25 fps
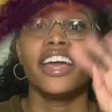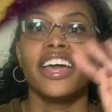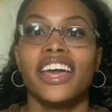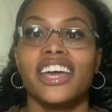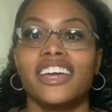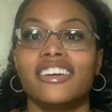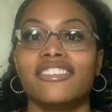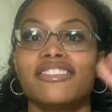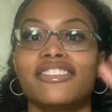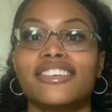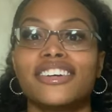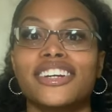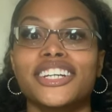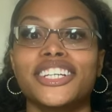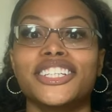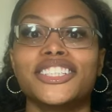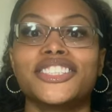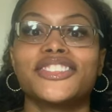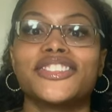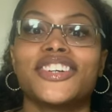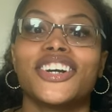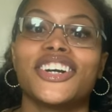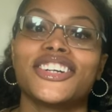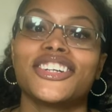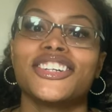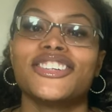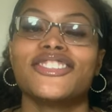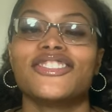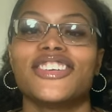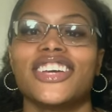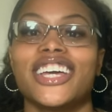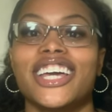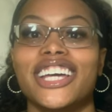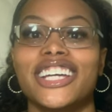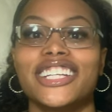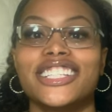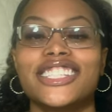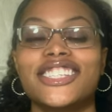Hey friends, welcome
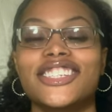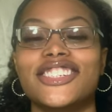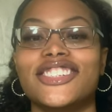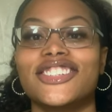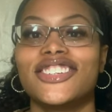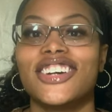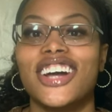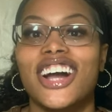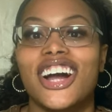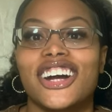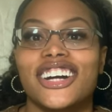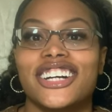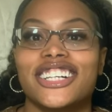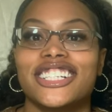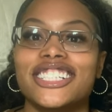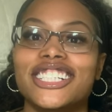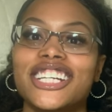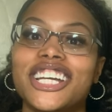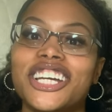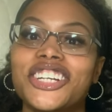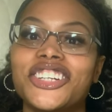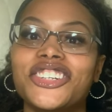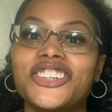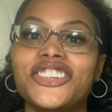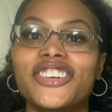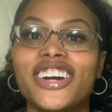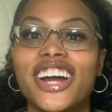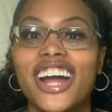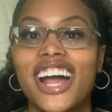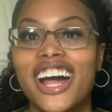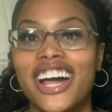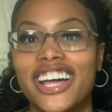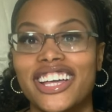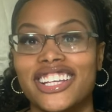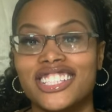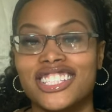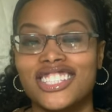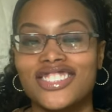back to our channel where
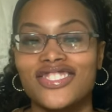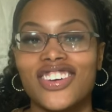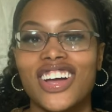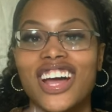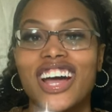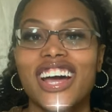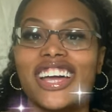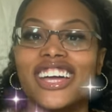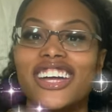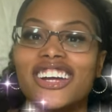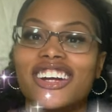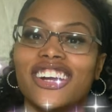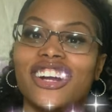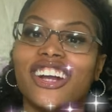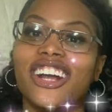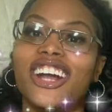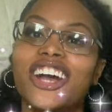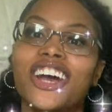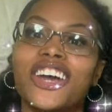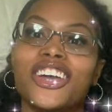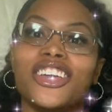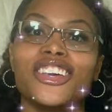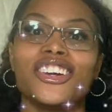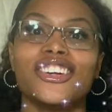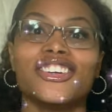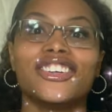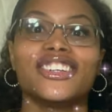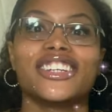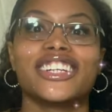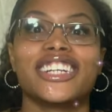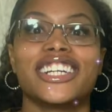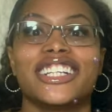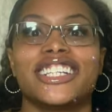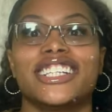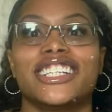I inspire your